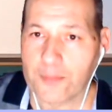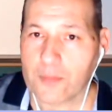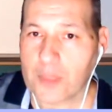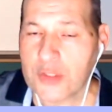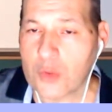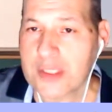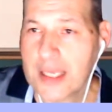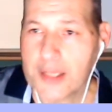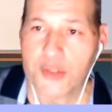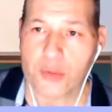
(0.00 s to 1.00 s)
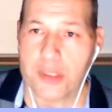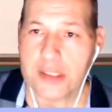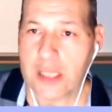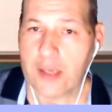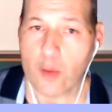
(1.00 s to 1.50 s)
So slicer is
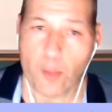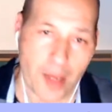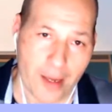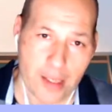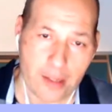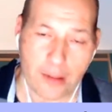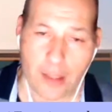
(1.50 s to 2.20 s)
like a pie,